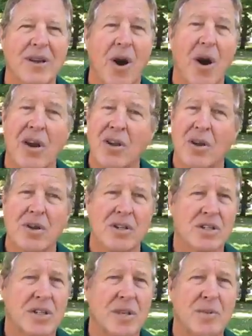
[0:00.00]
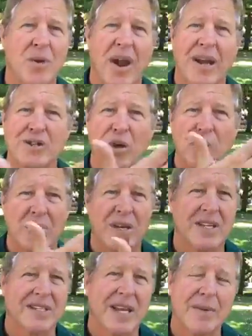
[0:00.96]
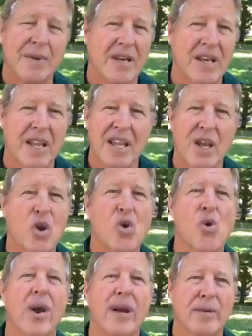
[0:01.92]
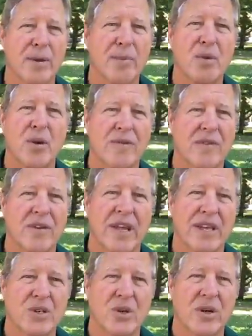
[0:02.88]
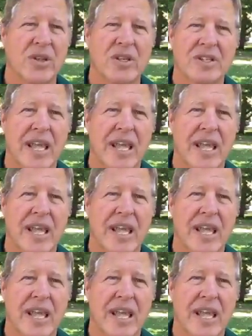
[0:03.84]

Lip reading: or you can just keep your eyes open because I'm in incredibly beautiful nature in this